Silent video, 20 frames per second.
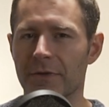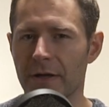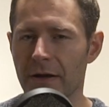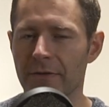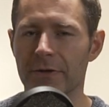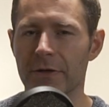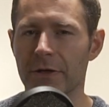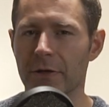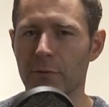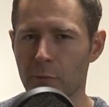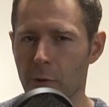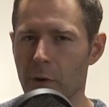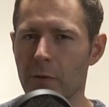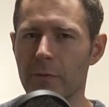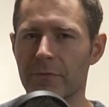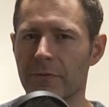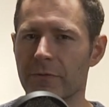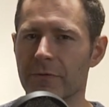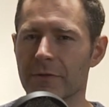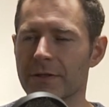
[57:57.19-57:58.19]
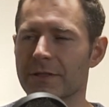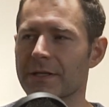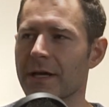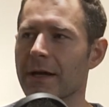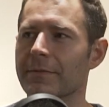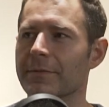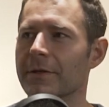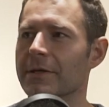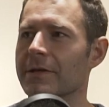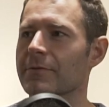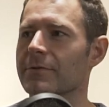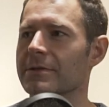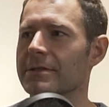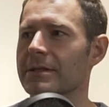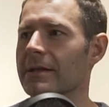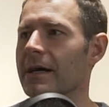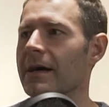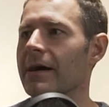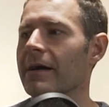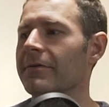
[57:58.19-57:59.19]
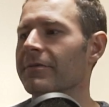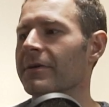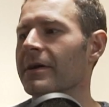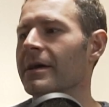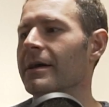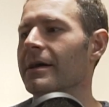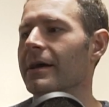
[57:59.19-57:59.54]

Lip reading: governing Rome for the time that he was alive.